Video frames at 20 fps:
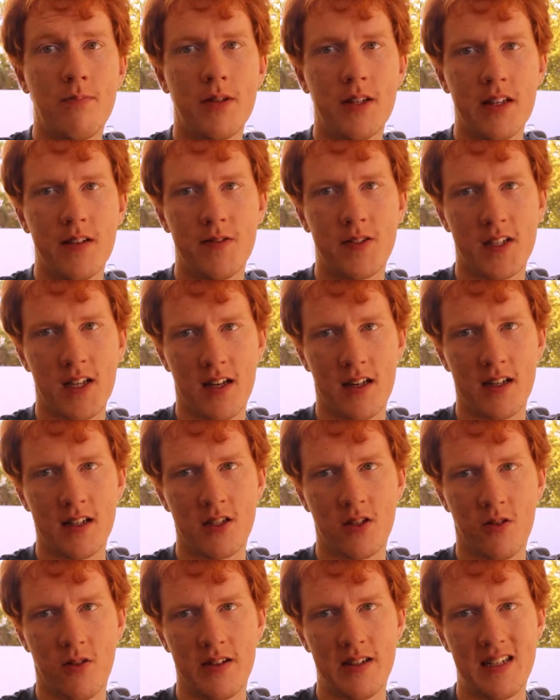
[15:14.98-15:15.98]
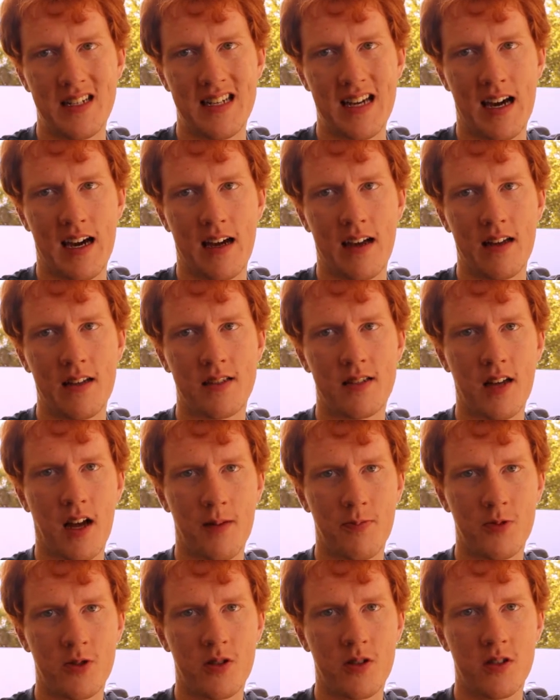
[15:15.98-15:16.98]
believe Sonic's going to die. Stop